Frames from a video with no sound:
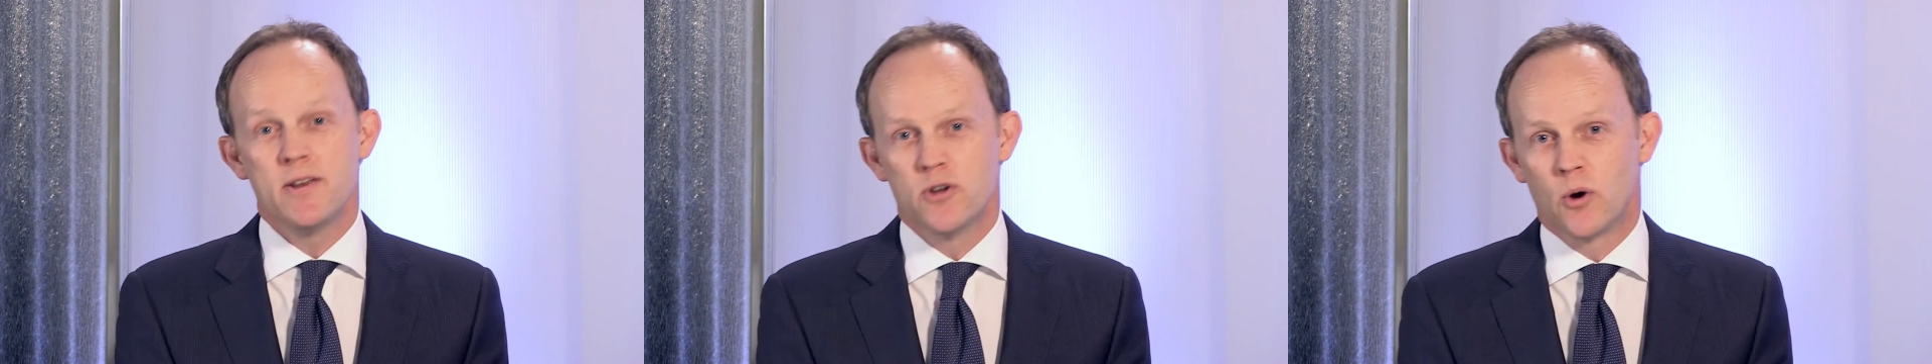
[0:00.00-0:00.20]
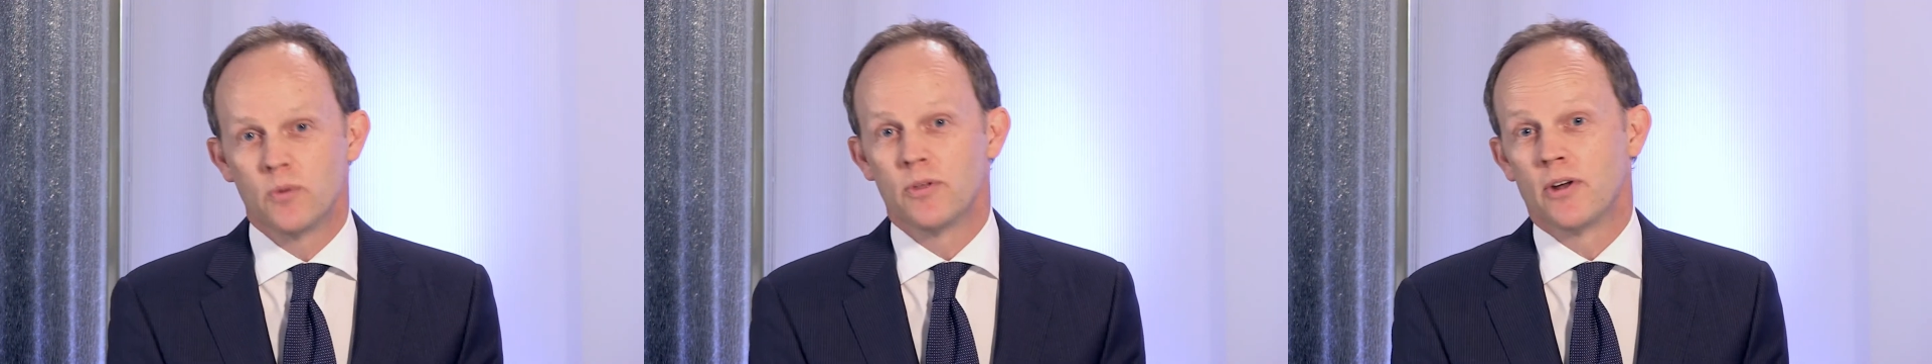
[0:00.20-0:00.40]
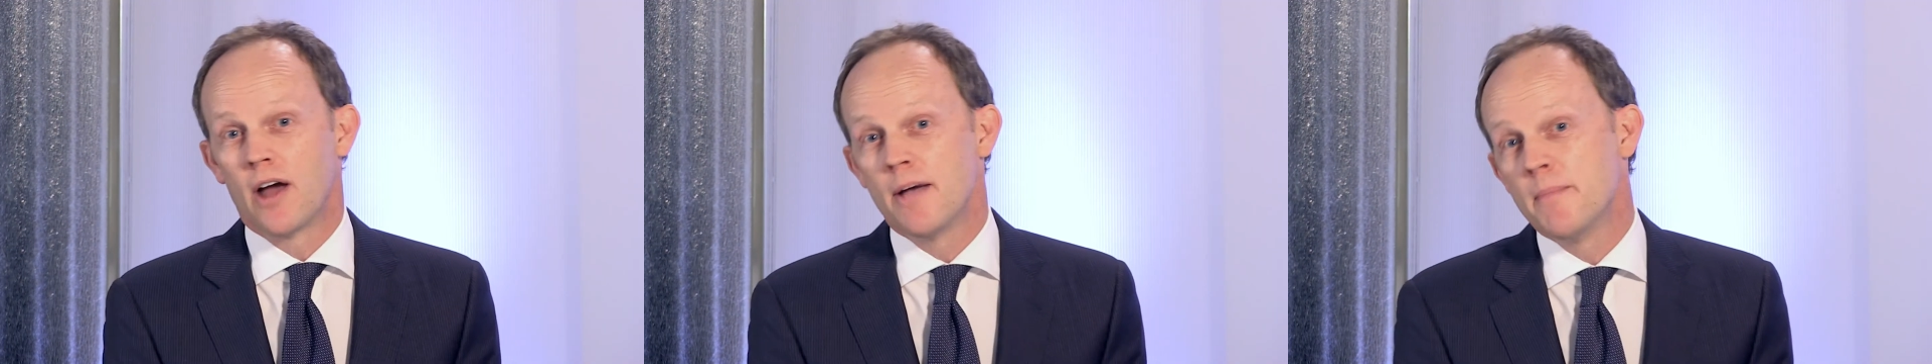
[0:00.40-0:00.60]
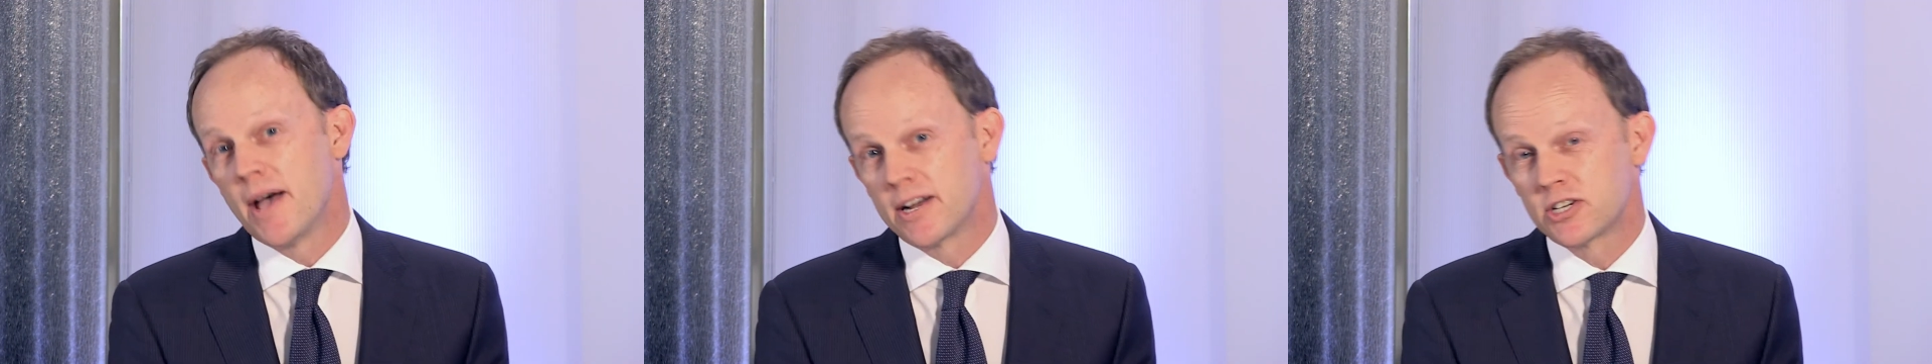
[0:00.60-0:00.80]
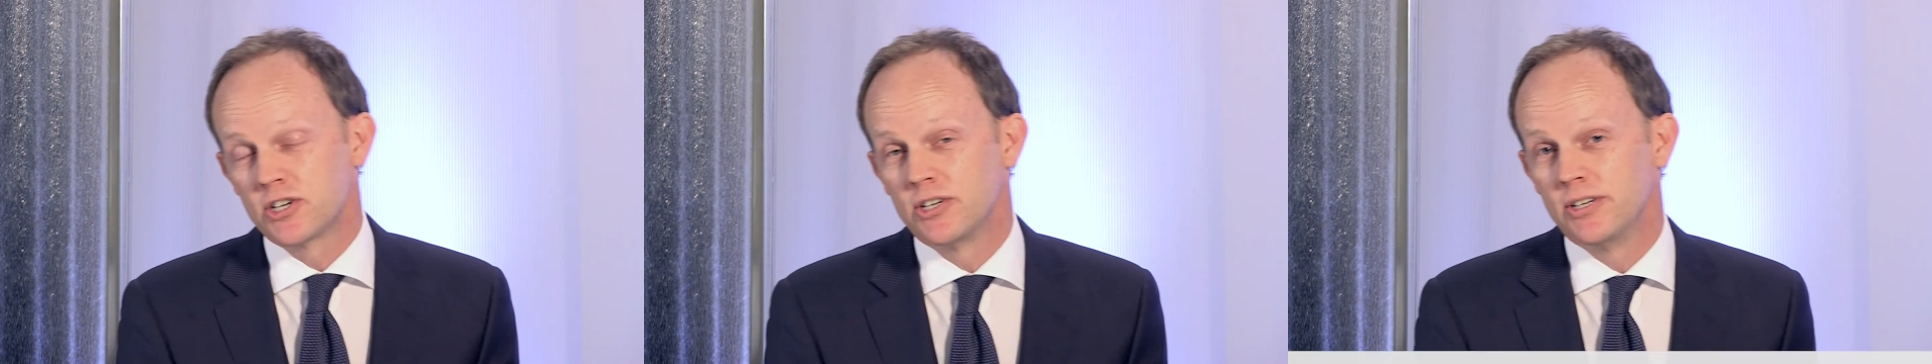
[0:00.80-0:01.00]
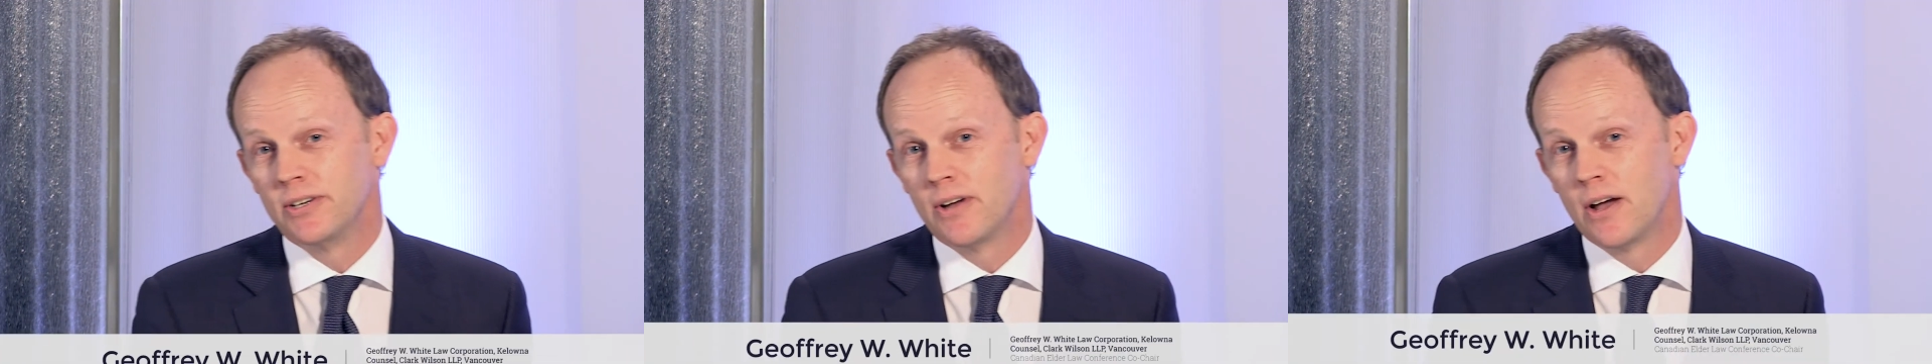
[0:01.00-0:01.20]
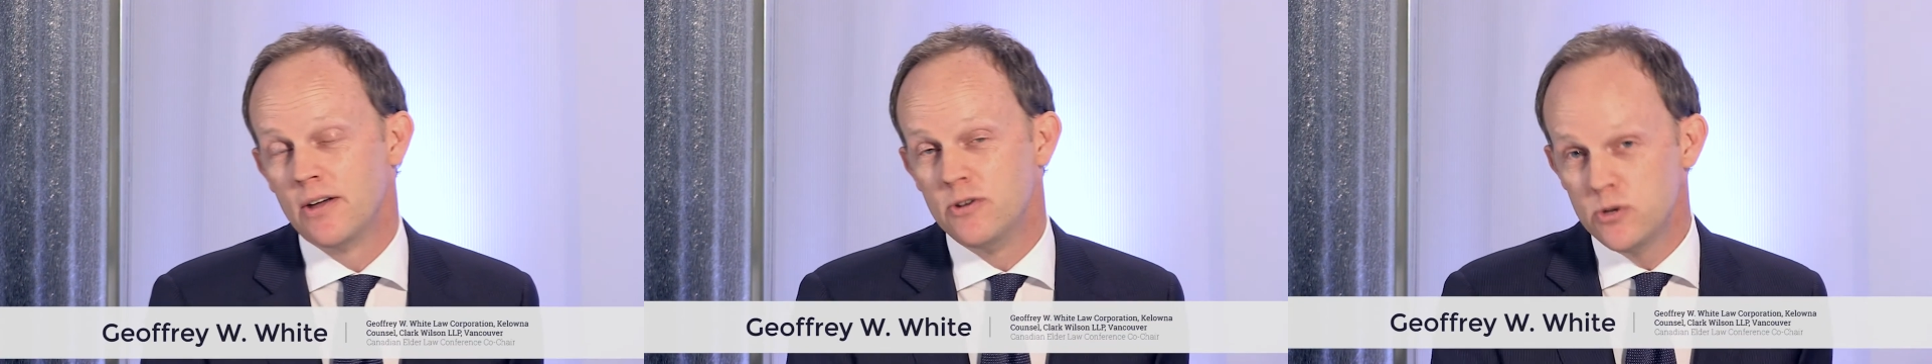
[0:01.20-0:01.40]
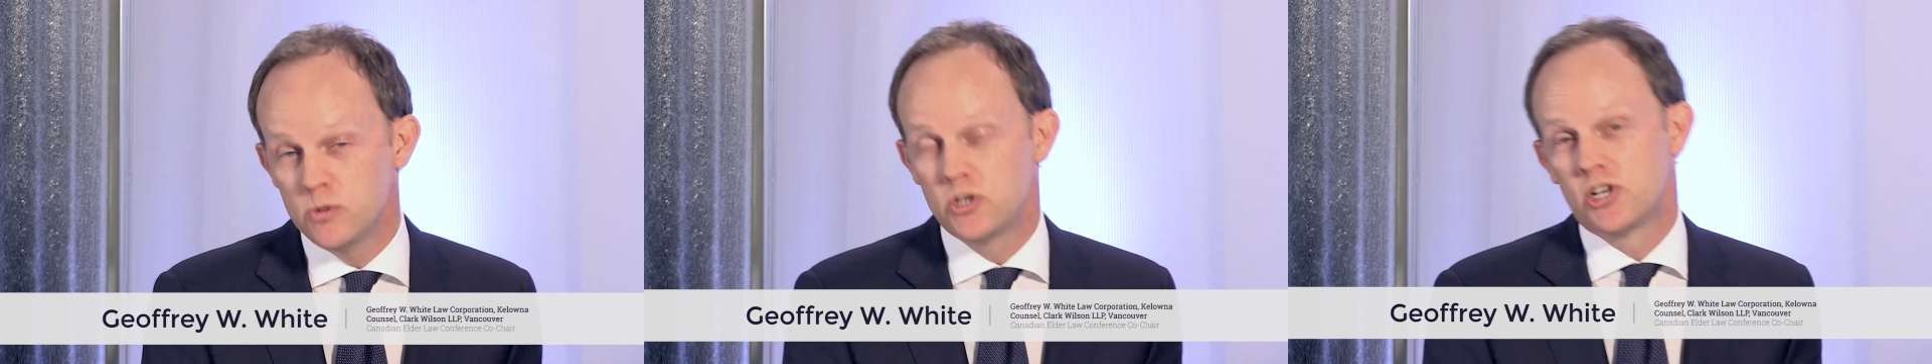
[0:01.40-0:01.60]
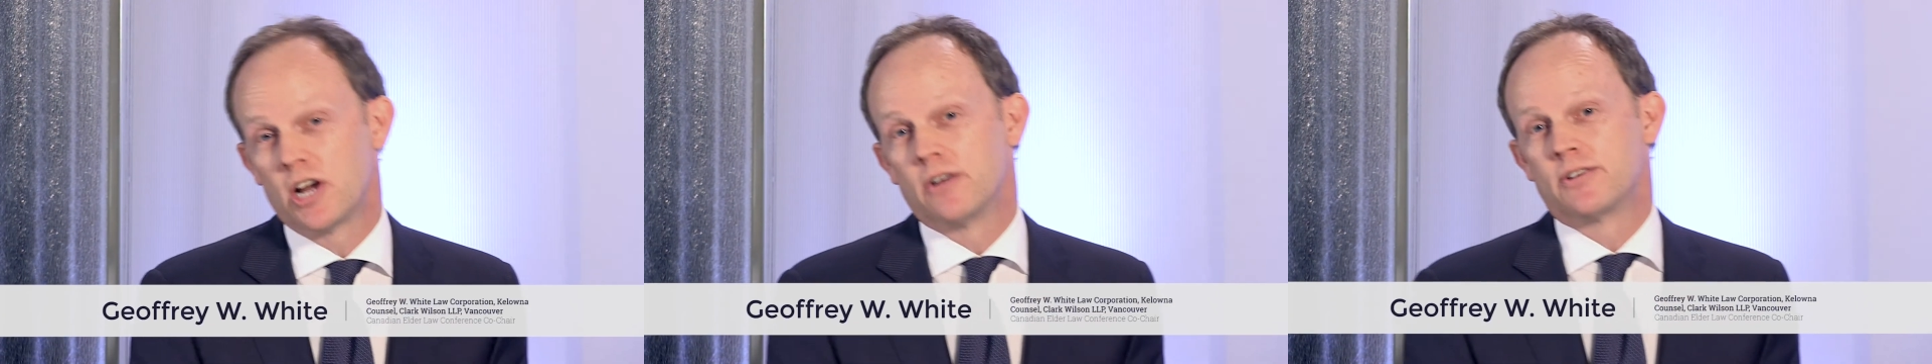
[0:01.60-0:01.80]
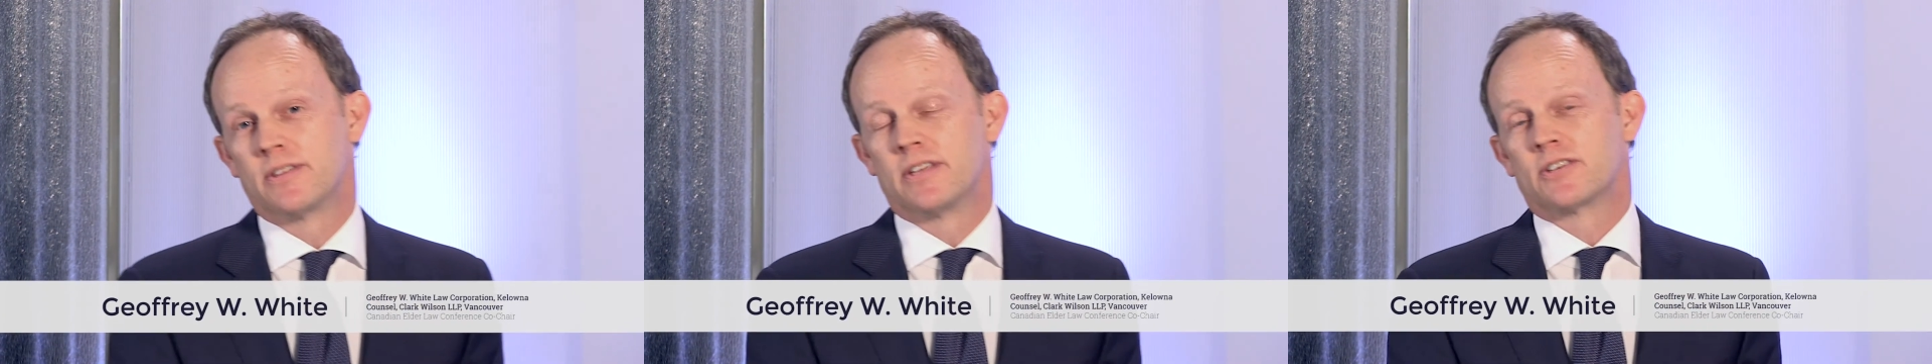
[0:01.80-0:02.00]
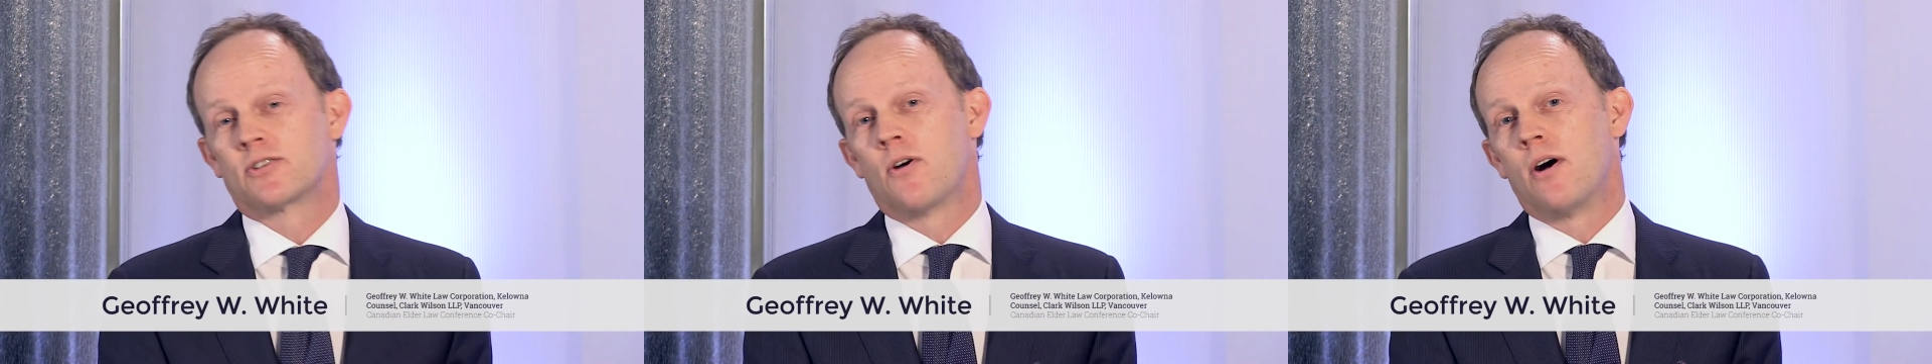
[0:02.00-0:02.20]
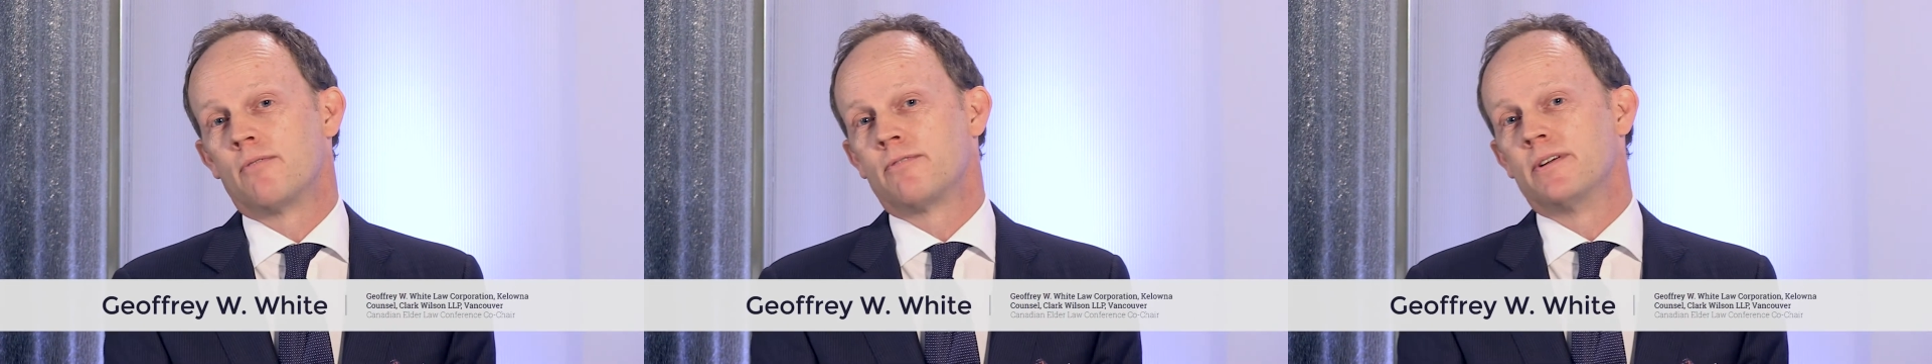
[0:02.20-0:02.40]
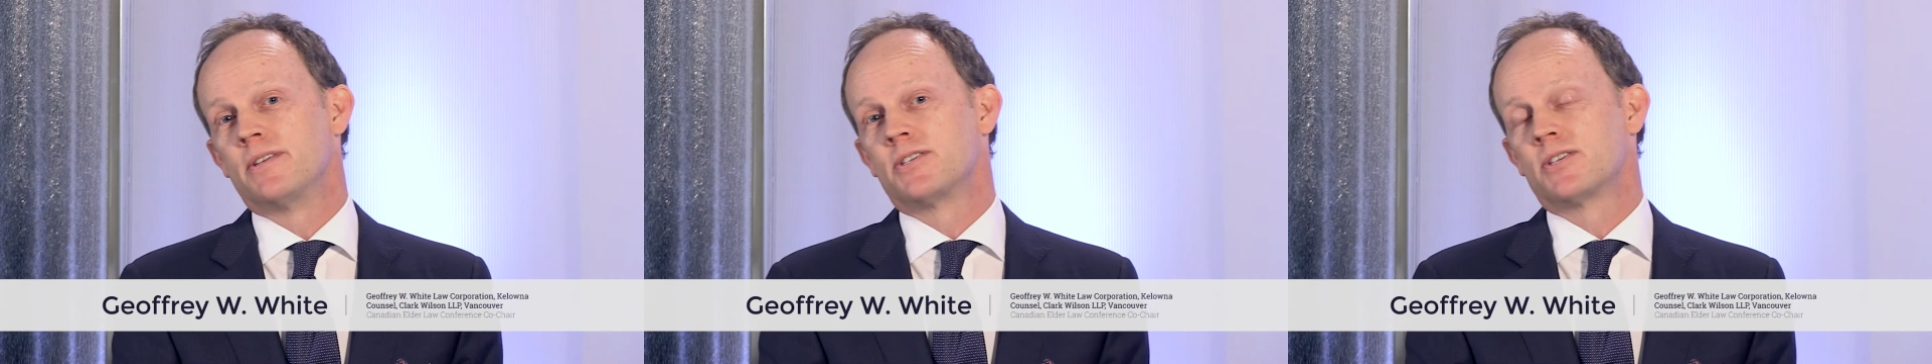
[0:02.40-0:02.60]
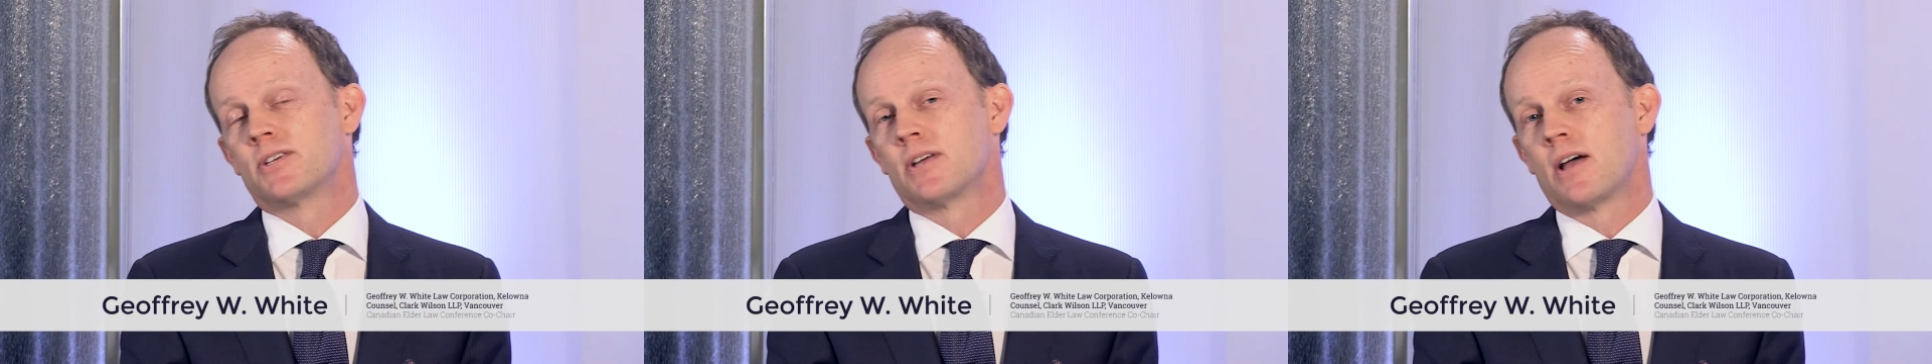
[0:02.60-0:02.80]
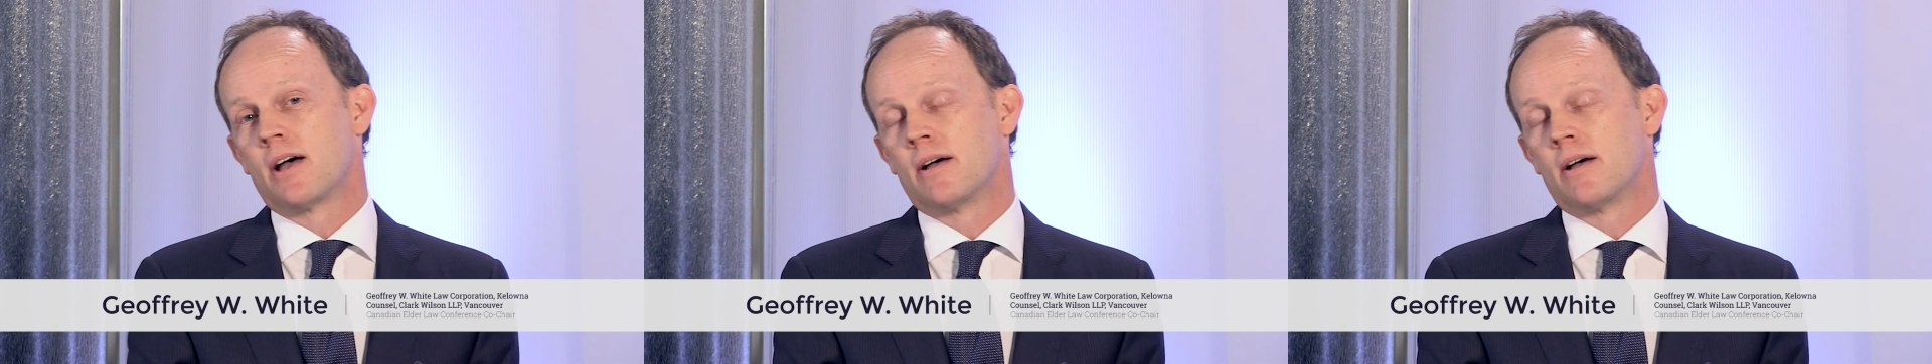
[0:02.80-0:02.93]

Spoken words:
know that I'm actually a new chair to this conference.